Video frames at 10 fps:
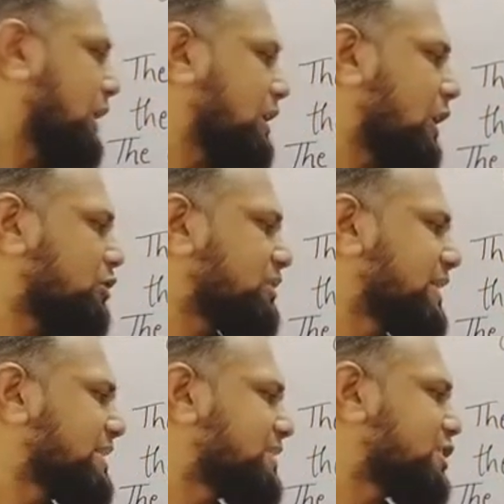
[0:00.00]
Now
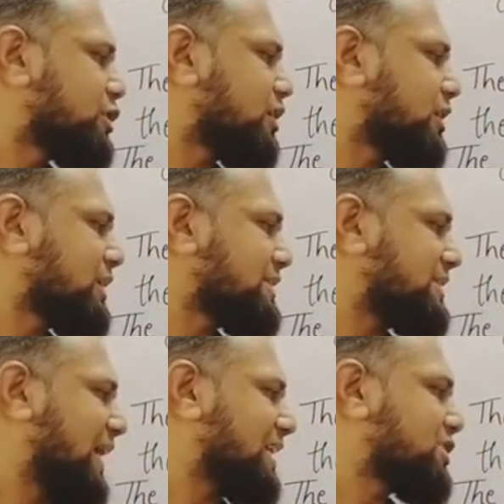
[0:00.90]
this here
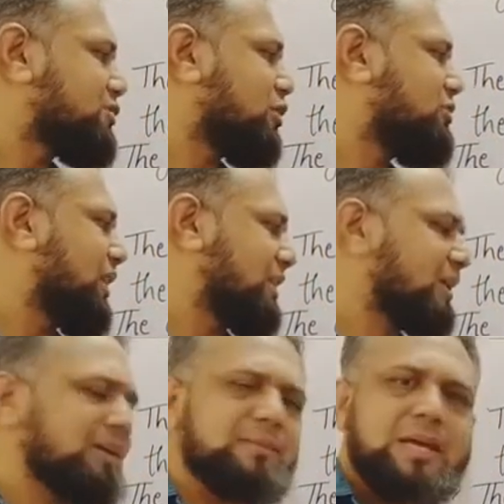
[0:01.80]
stands for
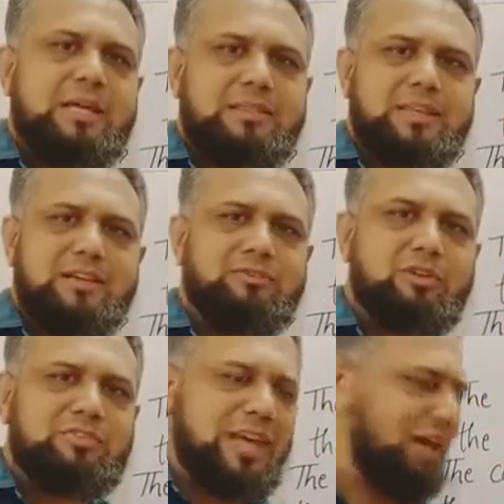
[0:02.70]
father.
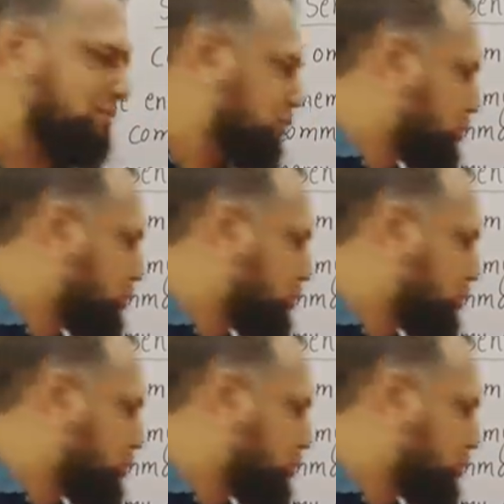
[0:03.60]
Therefore we have